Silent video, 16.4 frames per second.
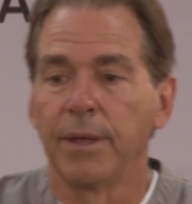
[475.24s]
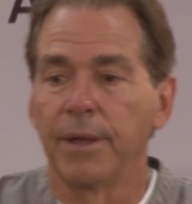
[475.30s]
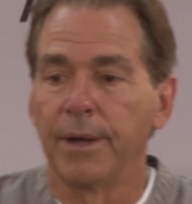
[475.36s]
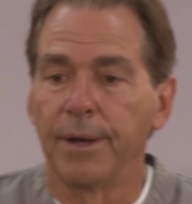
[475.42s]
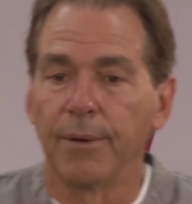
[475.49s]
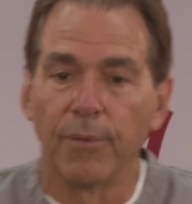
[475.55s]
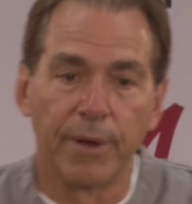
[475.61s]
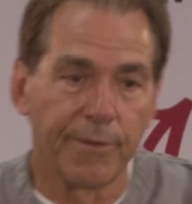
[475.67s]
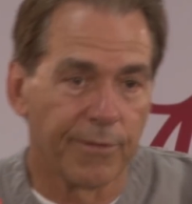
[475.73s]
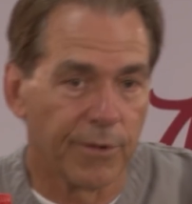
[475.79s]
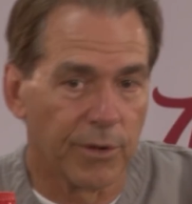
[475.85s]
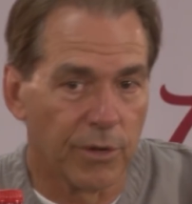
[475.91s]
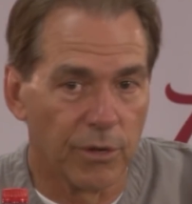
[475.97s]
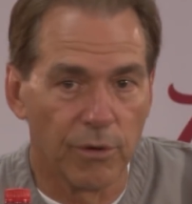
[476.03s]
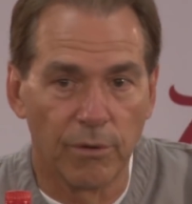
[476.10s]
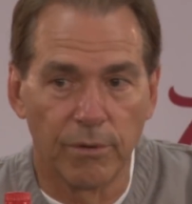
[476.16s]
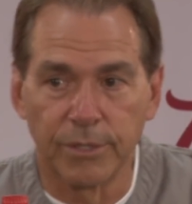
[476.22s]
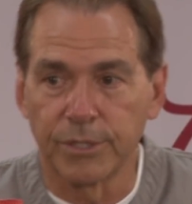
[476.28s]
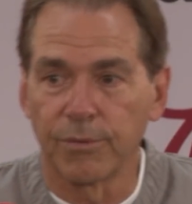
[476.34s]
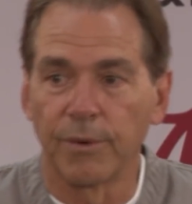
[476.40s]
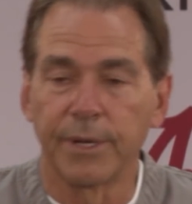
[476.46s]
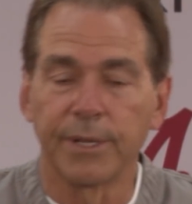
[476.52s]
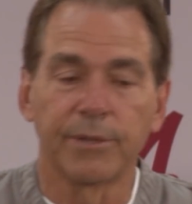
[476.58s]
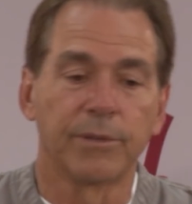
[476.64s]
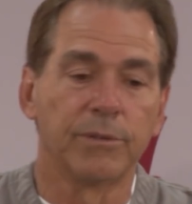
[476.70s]
went for two, it was
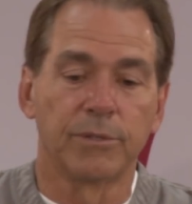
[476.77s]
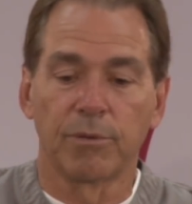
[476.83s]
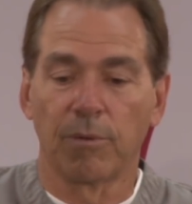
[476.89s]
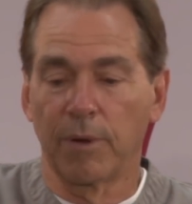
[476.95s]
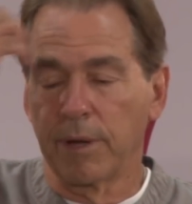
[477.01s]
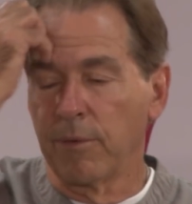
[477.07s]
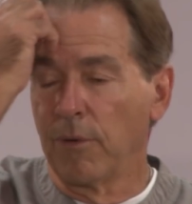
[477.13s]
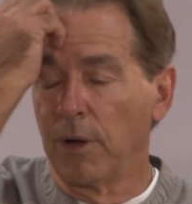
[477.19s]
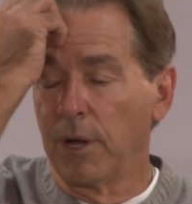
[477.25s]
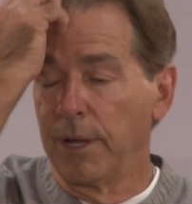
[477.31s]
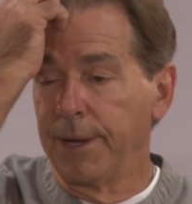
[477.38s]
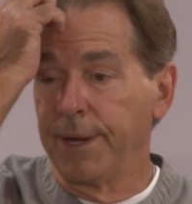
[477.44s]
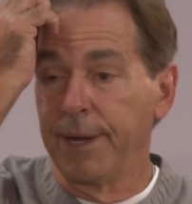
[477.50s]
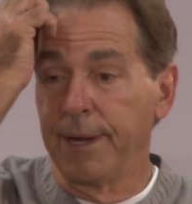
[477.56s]
22-21,